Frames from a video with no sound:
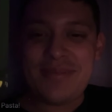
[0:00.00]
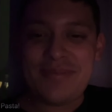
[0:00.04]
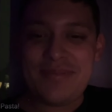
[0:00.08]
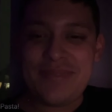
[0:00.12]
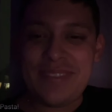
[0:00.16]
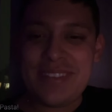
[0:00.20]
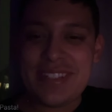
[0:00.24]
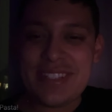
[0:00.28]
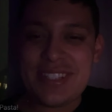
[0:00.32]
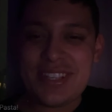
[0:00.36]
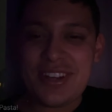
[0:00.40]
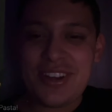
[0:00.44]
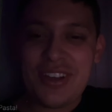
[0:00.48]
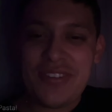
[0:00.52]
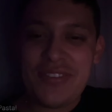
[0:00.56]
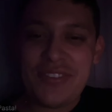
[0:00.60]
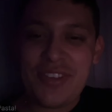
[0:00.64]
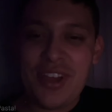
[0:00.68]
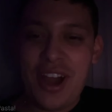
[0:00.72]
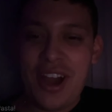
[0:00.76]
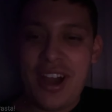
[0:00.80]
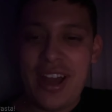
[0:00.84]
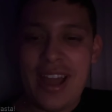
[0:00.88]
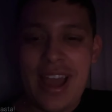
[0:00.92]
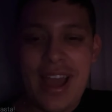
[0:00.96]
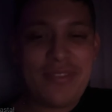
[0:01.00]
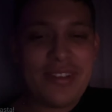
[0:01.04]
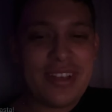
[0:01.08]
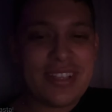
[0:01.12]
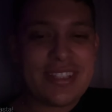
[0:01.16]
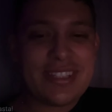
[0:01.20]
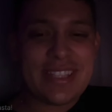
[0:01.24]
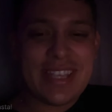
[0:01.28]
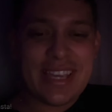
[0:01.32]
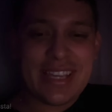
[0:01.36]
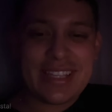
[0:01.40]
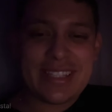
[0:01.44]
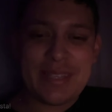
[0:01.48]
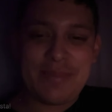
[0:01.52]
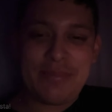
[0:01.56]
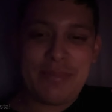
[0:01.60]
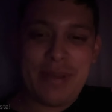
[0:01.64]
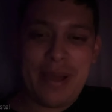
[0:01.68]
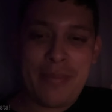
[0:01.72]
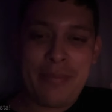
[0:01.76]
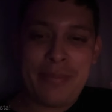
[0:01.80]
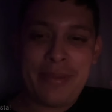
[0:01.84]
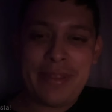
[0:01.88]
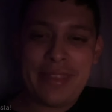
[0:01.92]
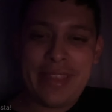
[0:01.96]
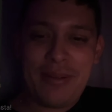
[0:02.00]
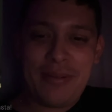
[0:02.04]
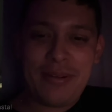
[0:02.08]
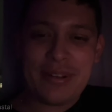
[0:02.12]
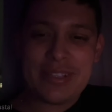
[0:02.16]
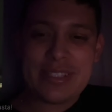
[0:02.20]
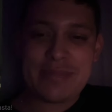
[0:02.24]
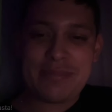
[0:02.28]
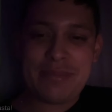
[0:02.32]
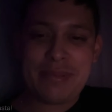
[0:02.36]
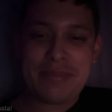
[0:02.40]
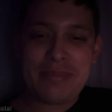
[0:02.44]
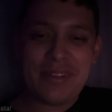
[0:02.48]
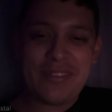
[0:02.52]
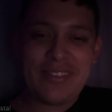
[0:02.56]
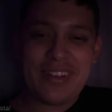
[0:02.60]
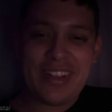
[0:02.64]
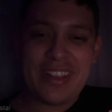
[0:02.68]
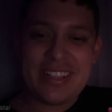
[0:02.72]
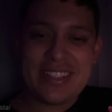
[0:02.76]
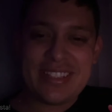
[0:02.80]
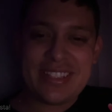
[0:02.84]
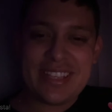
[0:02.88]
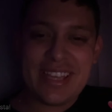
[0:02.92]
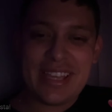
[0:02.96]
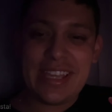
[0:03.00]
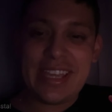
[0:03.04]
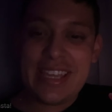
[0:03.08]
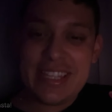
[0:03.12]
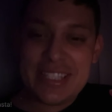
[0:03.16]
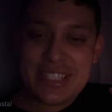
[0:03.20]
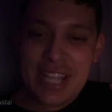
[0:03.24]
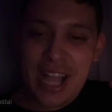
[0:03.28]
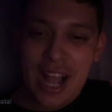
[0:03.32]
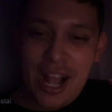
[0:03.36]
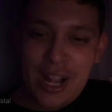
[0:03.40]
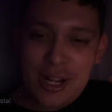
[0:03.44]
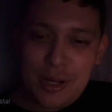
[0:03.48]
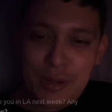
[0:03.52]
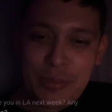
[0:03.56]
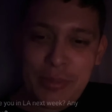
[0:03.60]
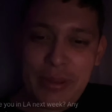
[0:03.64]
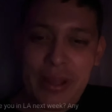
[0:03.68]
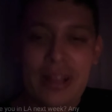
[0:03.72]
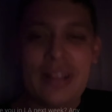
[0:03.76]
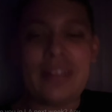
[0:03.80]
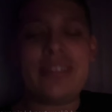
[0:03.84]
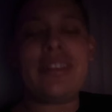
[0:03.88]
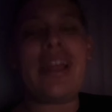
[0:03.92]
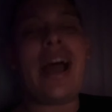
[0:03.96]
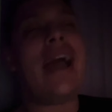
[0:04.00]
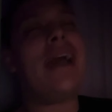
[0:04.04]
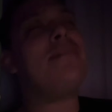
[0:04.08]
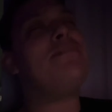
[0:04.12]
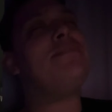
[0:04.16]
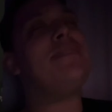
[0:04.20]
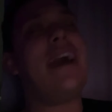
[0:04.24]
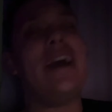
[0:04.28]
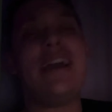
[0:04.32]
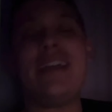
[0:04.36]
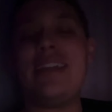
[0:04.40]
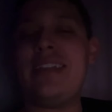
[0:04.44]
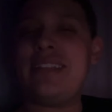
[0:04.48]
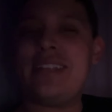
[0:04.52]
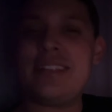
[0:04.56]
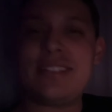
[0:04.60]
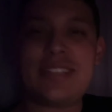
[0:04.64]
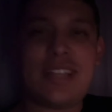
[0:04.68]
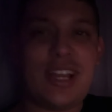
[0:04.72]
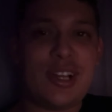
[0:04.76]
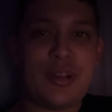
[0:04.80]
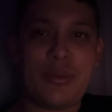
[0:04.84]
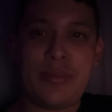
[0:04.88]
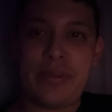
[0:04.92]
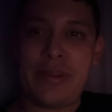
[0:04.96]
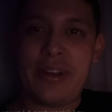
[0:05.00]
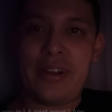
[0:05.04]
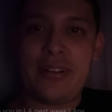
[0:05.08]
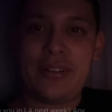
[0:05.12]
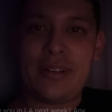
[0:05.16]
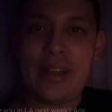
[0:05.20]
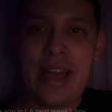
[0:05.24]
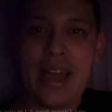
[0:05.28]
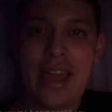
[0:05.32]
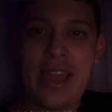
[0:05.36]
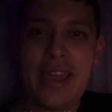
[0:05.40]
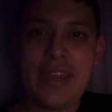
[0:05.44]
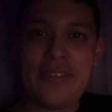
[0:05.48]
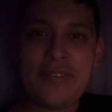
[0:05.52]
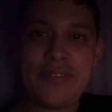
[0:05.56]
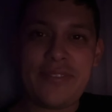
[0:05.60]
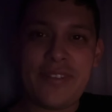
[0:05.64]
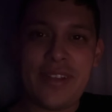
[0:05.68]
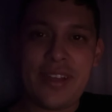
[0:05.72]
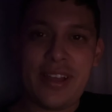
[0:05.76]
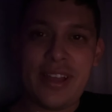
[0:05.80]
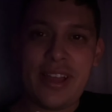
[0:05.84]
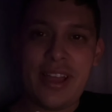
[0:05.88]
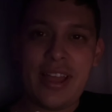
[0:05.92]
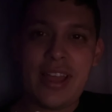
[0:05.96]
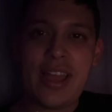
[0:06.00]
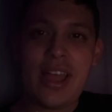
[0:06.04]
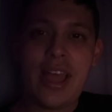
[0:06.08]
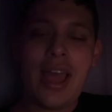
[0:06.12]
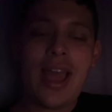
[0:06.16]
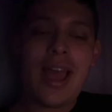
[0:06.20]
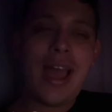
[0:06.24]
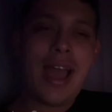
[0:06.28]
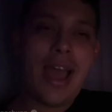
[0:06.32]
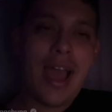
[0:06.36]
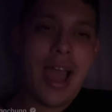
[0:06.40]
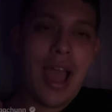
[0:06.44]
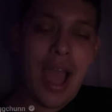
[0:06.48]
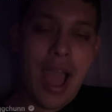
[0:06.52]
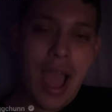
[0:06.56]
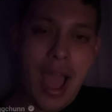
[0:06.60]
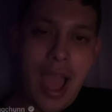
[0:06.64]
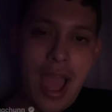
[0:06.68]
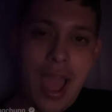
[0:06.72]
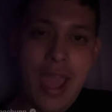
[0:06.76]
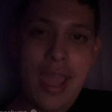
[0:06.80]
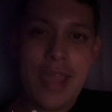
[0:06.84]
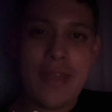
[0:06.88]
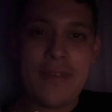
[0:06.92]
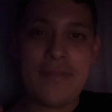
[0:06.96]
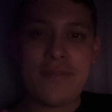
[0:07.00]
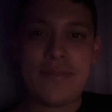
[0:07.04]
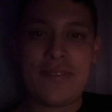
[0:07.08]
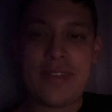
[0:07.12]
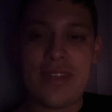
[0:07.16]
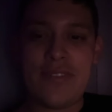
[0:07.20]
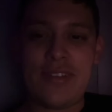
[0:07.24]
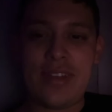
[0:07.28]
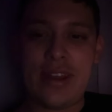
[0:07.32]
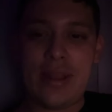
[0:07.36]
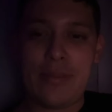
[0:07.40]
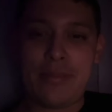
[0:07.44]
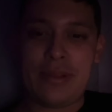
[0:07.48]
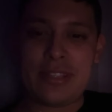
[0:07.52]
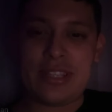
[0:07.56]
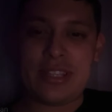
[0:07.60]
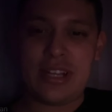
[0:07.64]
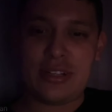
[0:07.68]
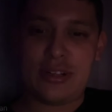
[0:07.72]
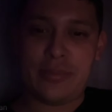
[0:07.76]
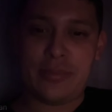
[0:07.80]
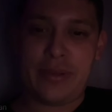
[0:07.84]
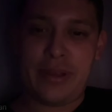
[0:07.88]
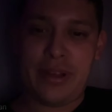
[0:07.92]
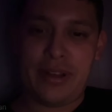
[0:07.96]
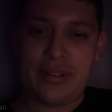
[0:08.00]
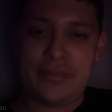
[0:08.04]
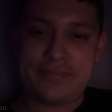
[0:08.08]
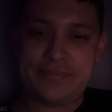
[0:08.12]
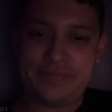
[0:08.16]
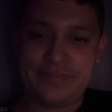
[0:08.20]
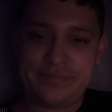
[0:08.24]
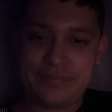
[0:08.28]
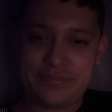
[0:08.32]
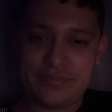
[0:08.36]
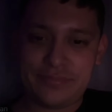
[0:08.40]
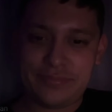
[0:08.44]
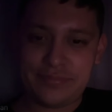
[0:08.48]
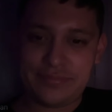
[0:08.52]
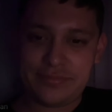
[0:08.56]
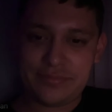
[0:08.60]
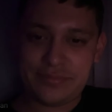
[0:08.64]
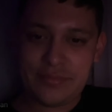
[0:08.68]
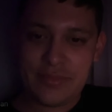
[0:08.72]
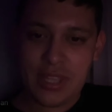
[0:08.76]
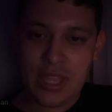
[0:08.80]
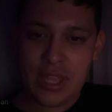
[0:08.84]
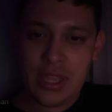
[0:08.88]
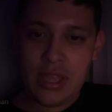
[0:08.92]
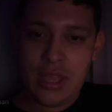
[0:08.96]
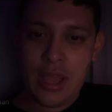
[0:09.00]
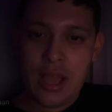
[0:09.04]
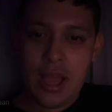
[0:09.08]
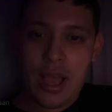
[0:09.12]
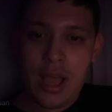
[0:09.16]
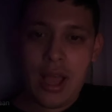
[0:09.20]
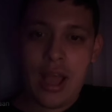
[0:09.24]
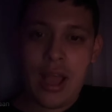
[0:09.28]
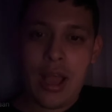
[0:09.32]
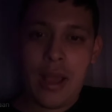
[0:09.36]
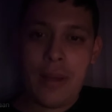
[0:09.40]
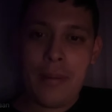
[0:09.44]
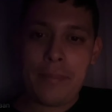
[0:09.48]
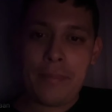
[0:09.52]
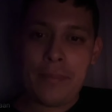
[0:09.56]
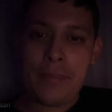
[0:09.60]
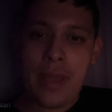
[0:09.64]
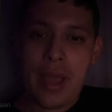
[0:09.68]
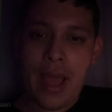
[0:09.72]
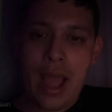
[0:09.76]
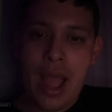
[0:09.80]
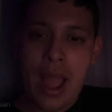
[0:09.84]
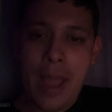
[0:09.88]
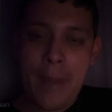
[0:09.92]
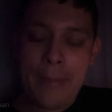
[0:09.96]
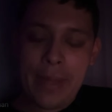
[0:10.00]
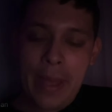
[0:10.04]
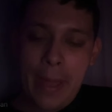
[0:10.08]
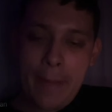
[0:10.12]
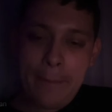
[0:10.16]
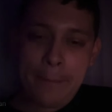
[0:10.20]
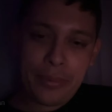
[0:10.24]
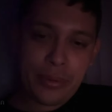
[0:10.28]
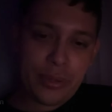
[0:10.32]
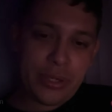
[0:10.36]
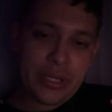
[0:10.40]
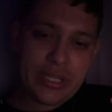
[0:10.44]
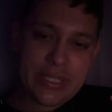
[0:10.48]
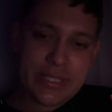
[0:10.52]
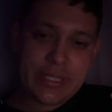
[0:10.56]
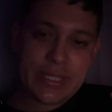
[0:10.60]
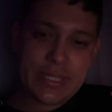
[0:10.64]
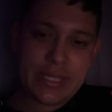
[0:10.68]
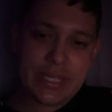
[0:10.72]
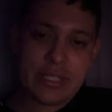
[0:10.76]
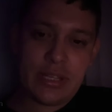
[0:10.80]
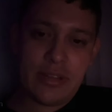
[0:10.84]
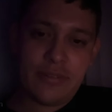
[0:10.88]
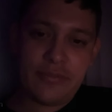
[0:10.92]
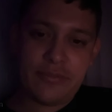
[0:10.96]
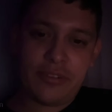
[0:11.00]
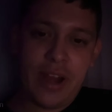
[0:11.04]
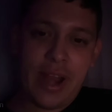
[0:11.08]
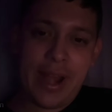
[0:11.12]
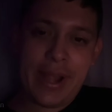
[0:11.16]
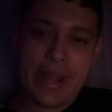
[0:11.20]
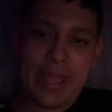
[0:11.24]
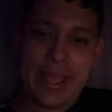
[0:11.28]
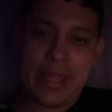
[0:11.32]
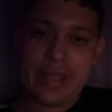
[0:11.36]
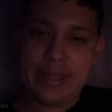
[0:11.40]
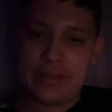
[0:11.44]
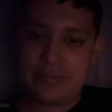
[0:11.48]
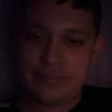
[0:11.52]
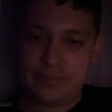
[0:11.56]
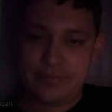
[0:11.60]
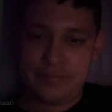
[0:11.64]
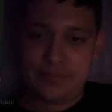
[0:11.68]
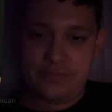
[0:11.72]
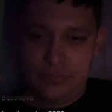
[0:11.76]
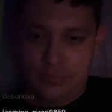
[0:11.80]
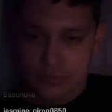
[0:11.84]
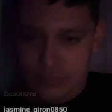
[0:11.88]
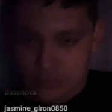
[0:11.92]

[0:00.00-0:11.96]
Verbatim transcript: um, so if y'all have a sexy poppy that wants to be my Valentine, eat Taco Bell. I am not eating Taco Bell. I've I've given up on Taco Bell. Um, I'm at Precinct on Friday.